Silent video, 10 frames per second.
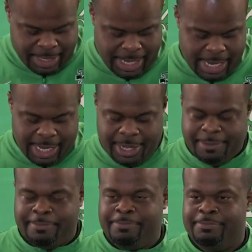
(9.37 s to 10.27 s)

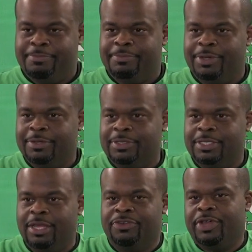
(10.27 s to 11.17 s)

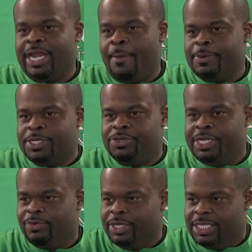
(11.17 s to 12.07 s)
Another great
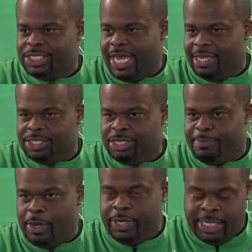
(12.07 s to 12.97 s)
opportunity, really challenging
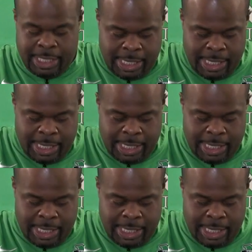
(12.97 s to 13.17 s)
opponent.